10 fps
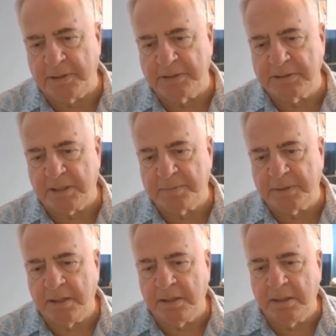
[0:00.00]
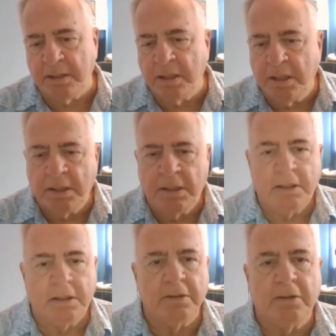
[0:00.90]
I stopped hating
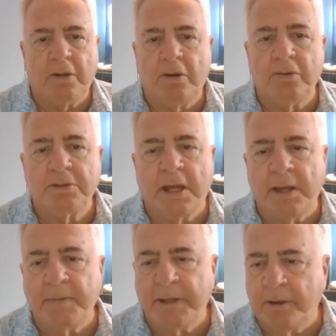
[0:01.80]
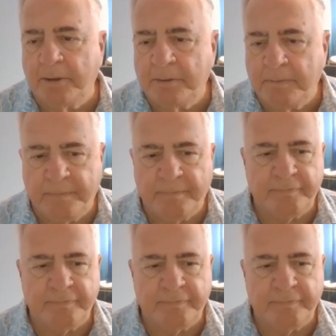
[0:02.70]
a long time ago.